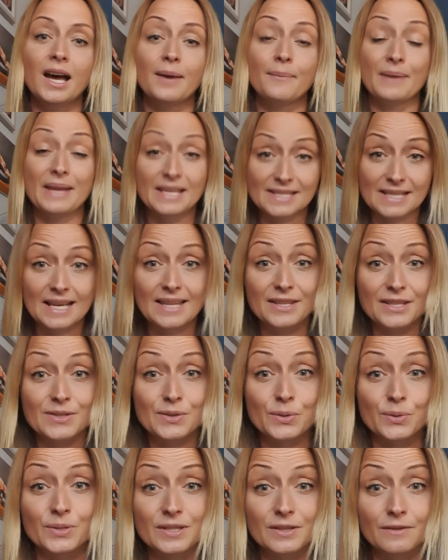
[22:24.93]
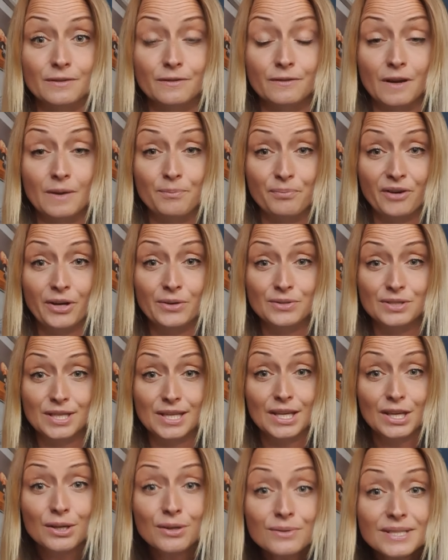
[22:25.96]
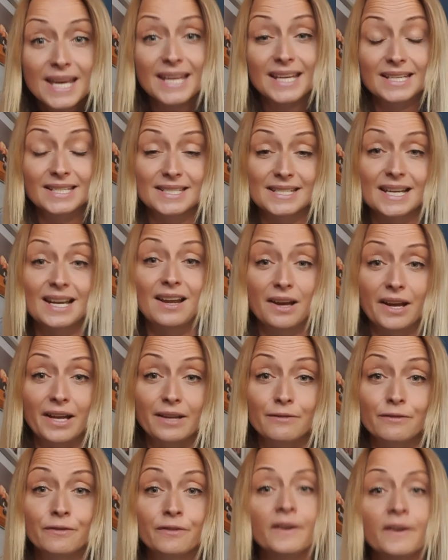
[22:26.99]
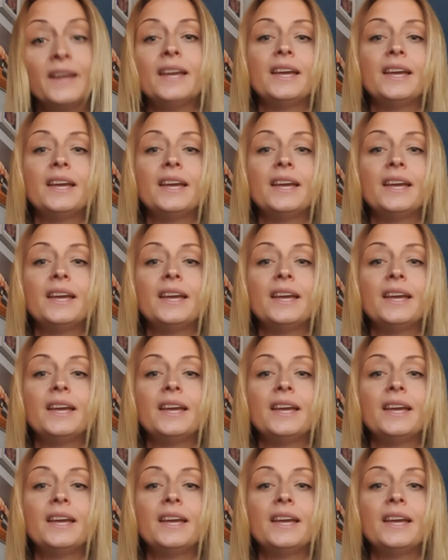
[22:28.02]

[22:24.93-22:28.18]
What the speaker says: Is that the sort of approach that you take to life?